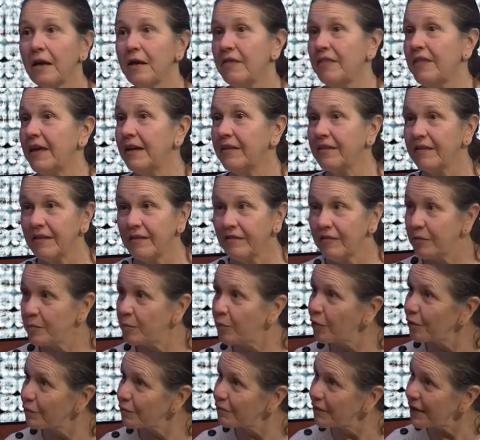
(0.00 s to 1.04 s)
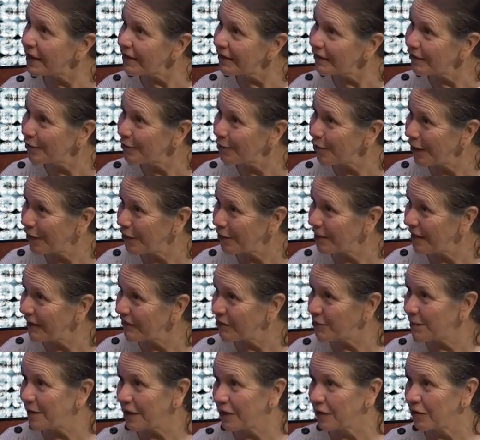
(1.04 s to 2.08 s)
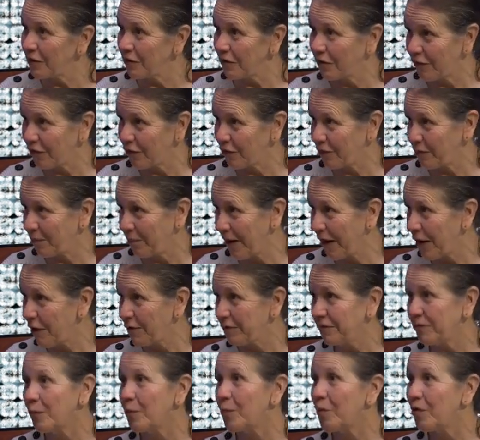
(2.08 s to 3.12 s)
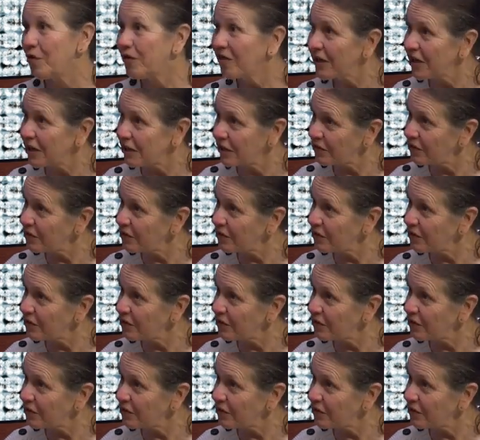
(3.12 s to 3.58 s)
that's even more reason why you have to be a powerful warrior.